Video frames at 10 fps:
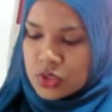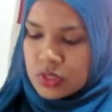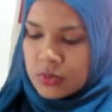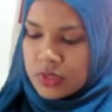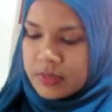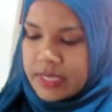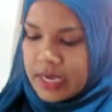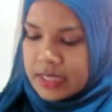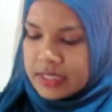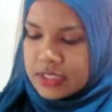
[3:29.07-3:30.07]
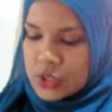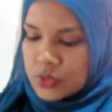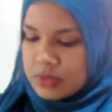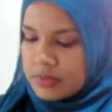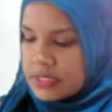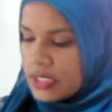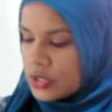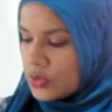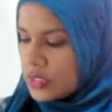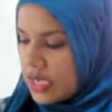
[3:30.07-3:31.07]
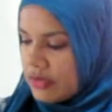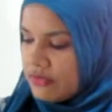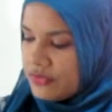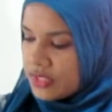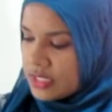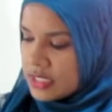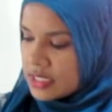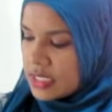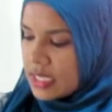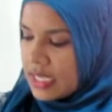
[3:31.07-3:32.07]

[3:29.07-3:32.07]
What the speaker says: so I'm going to be adding the sweet potatoes in first,